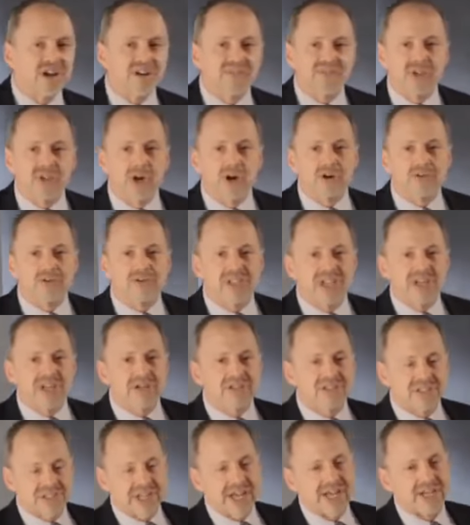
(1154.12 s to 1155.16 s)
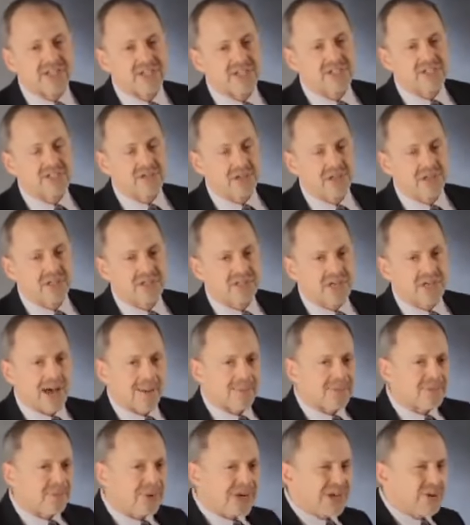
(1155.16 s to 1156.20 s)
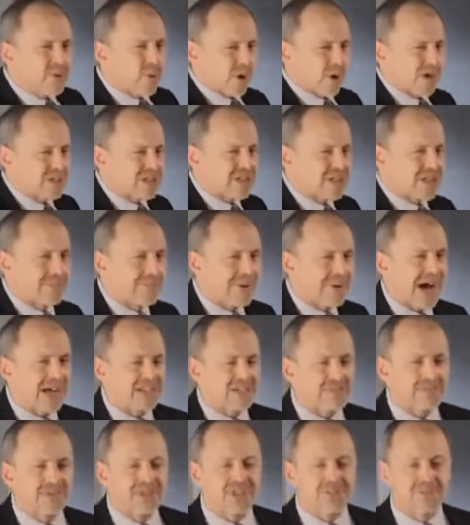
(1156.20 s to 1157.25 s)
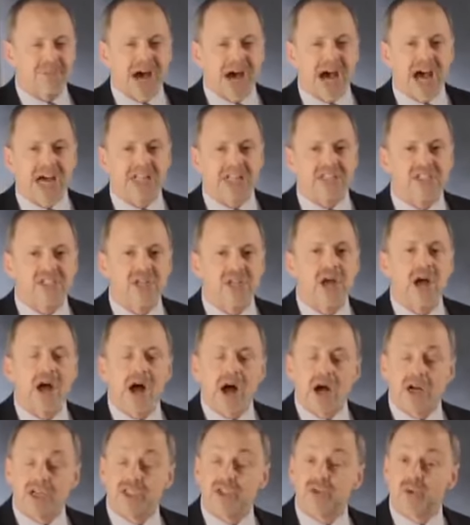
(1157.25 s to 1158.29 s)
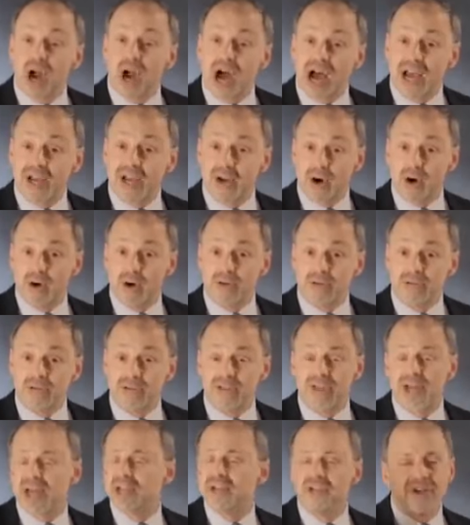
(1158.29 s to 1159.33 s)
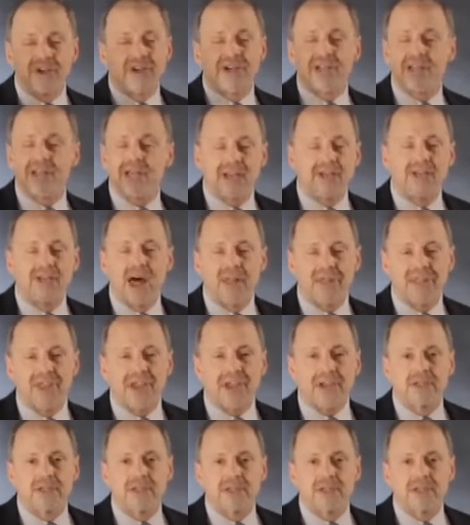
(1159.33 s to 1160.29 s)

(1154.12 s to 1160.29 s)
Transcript: of those intersections on the top, 3/4 of the possible spots are dry holes, and you're going to hit nothing.